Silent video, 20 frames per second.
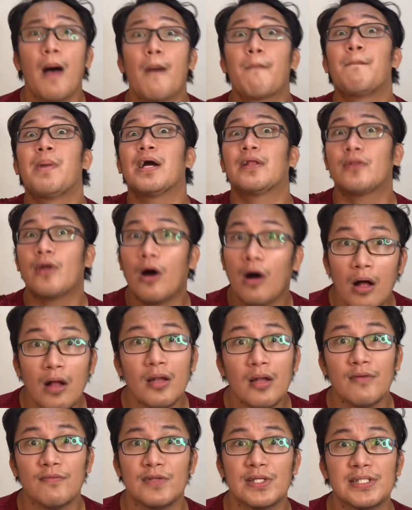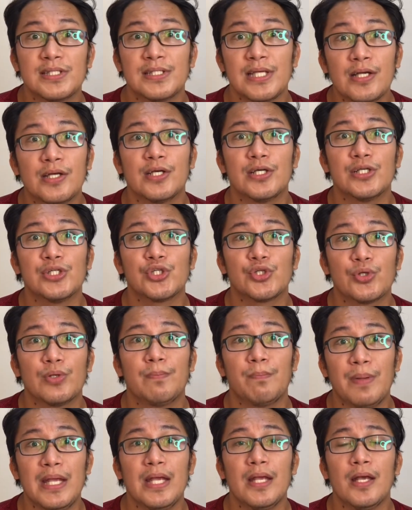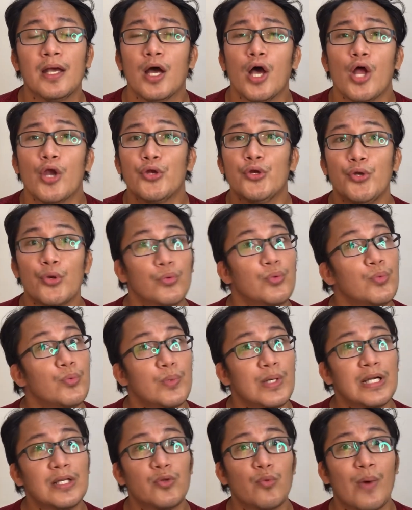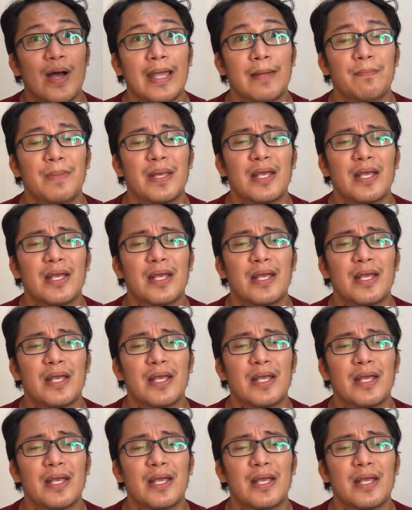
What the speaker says: but all of the singers should be known worldwide,